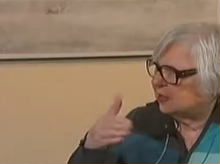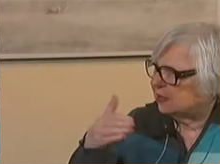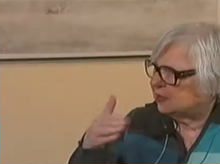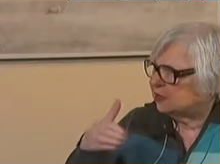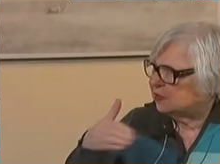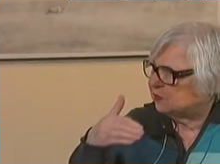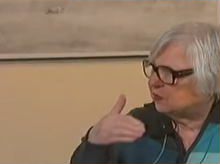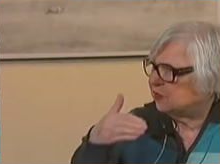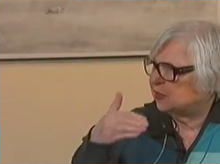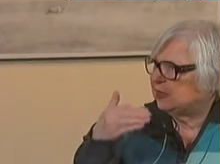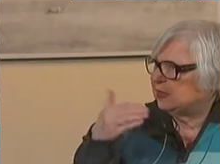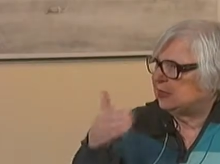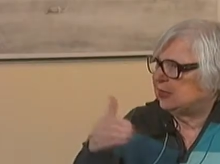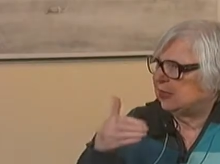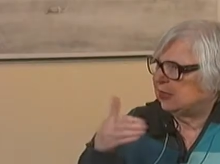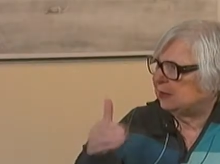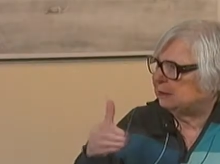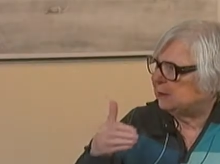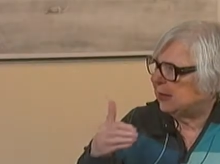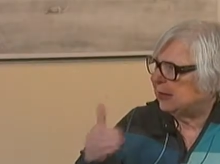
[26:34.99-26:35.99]
us
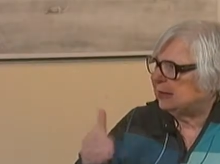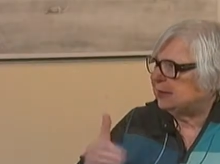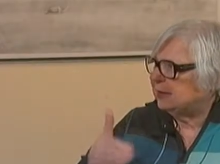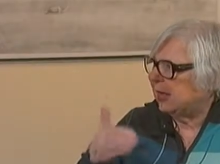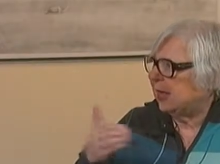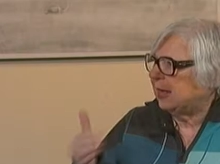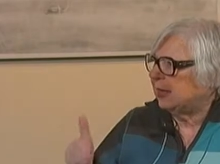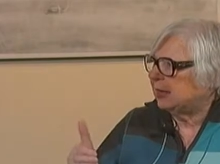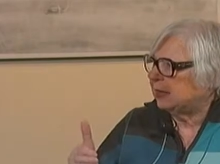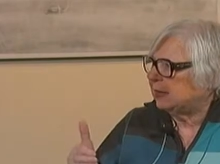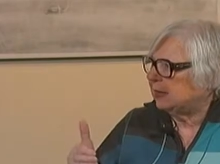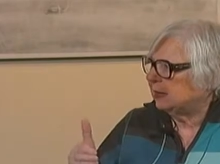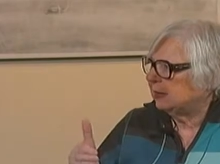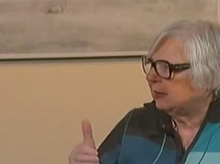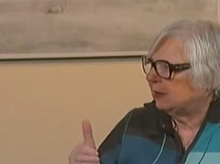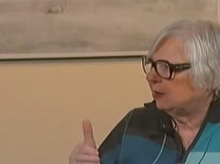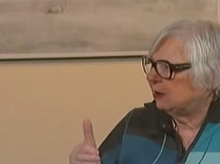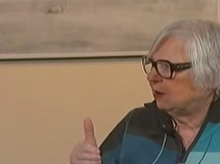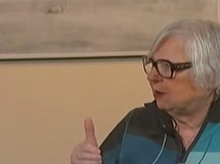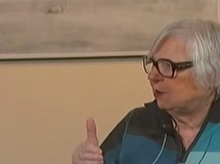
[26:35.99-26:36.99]
forget my yeah. daddy.
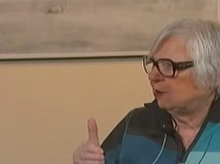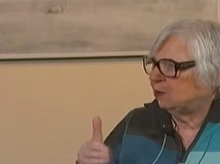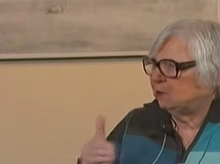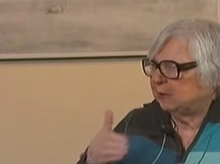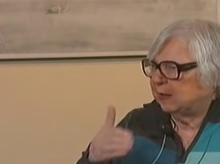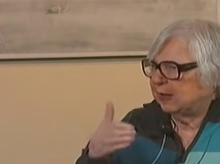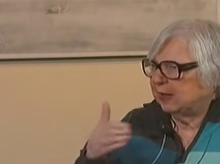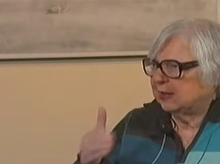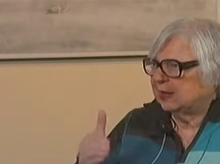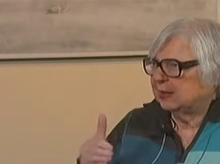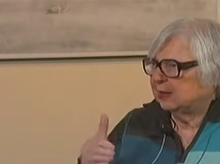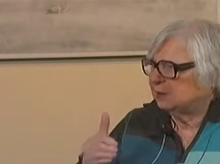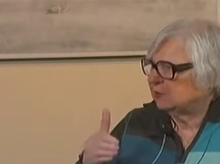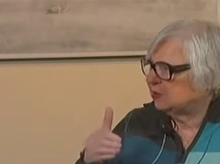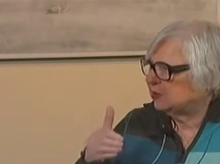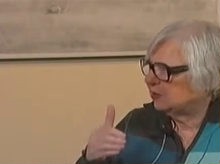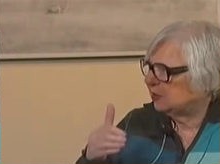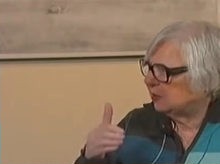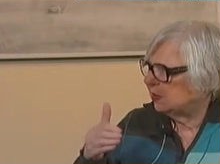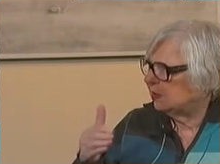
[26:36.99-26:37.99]
Oh, oh man, oh, it
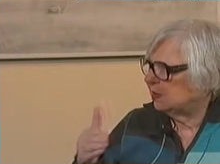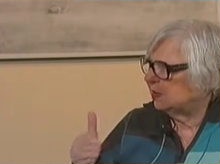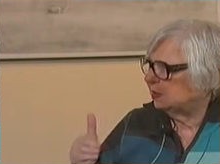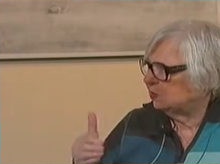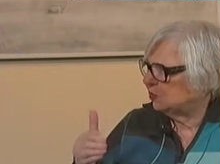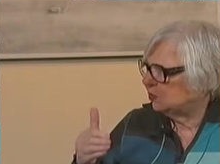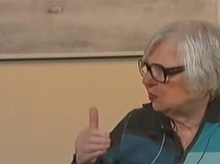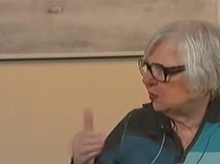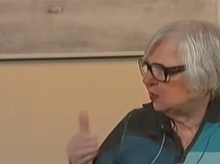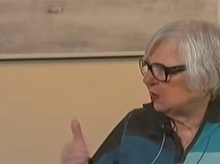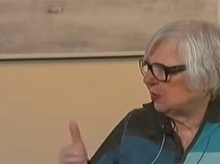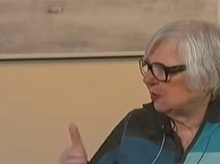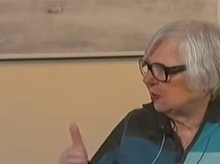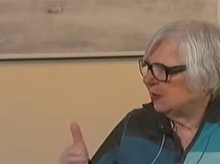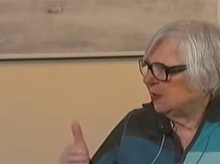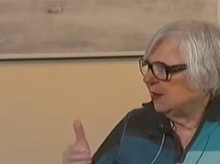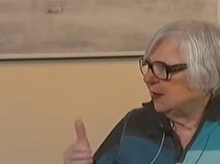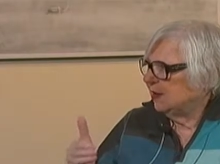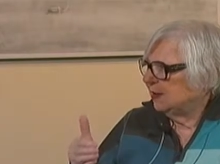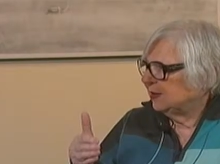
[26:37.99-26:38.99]
was it was you know.
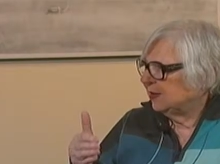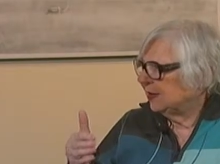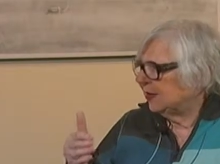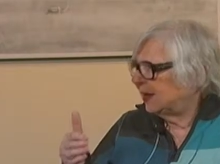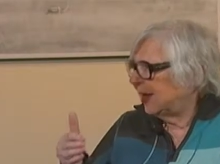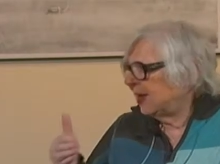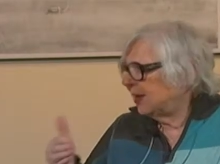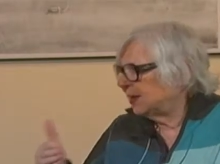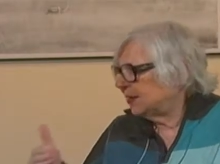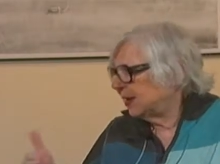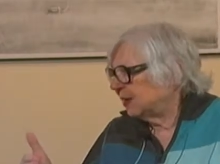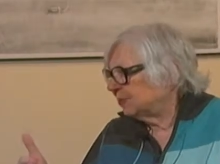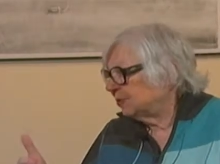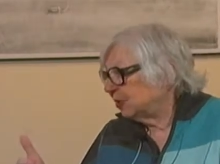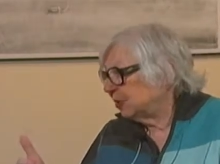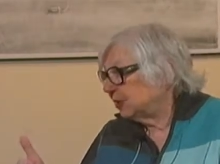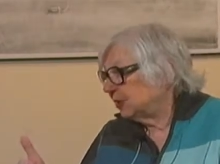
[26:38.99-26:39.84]
Now a lot of times she'd